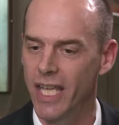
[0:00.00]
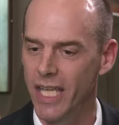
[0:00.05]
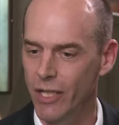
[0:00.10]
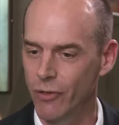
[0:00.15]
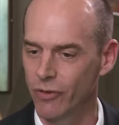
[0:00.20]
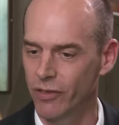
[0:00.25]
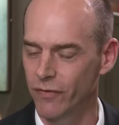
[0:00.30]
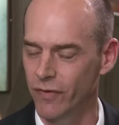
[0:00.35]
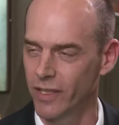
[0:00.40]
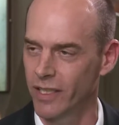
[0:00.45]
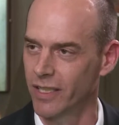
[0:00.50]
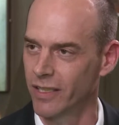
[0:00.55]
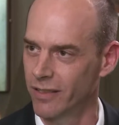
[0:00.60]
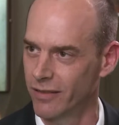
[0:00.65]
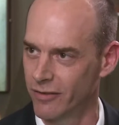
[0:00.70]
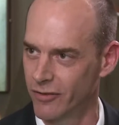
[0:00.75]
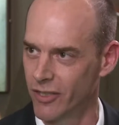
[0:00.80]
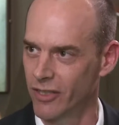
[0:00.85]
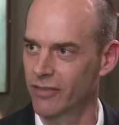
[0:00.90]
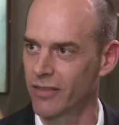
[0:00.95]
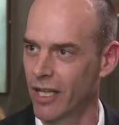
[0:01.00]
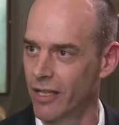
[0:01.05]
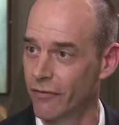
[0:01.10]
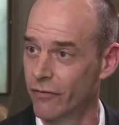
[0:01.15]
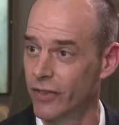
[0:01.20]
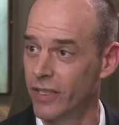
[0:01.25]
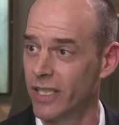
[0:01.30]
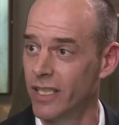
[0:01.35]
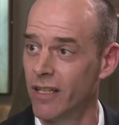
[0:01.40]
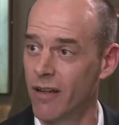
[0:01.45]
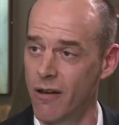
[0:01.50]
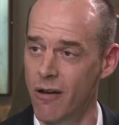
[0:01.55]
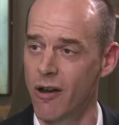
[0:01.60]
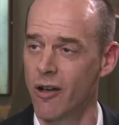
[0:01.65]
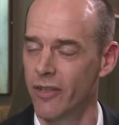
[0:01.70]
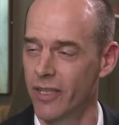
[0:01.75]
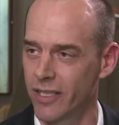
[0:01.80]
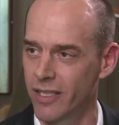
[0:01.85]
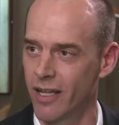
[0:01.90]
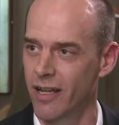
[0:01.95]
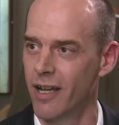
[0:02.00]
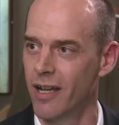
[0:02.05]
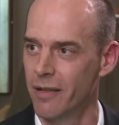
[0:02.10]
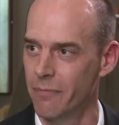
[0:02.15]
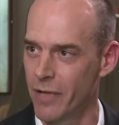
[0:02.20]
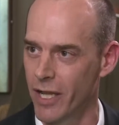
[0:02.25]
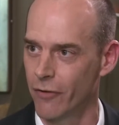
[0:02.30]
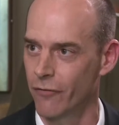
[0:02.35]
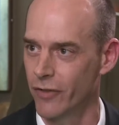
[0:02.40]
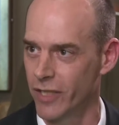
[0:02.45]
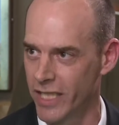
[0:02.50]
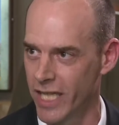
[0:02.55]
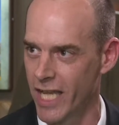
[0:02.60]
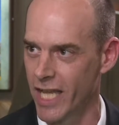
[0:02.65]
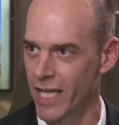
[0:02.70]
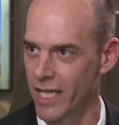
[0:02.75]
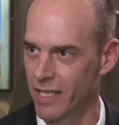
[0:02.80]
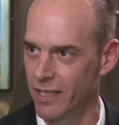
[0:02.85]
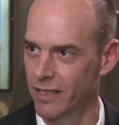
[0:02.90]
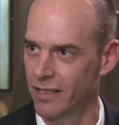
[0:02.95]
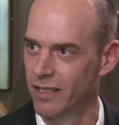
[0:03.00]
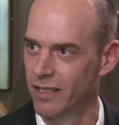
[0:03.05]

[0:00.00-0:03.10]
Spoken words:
He was feeling this kind of fatigue all the time, every day.